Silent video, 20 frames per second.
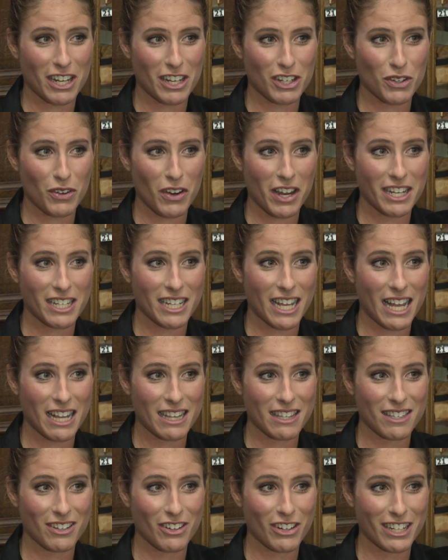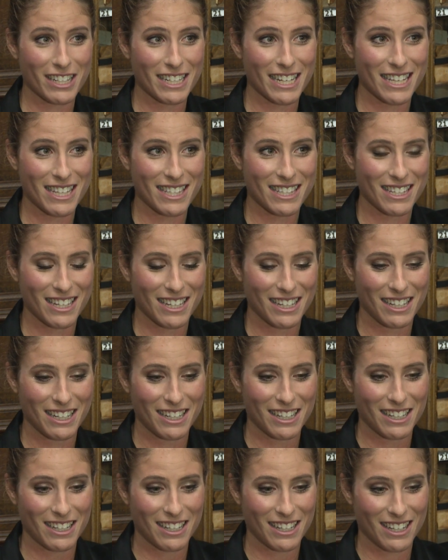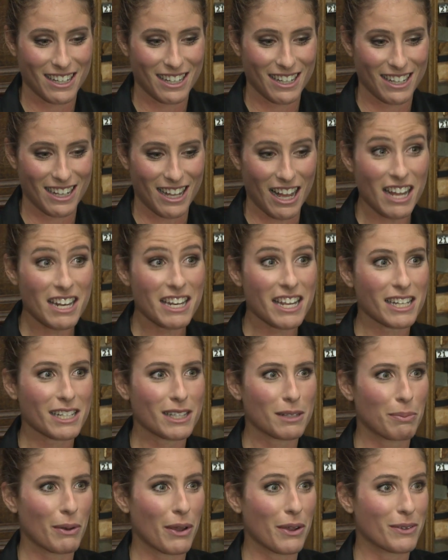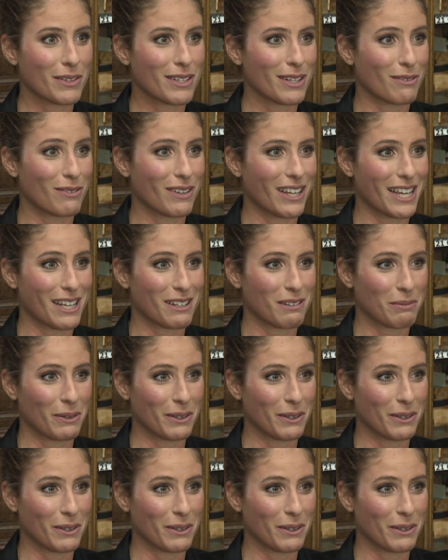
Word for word: I try to answer it as unexplosively as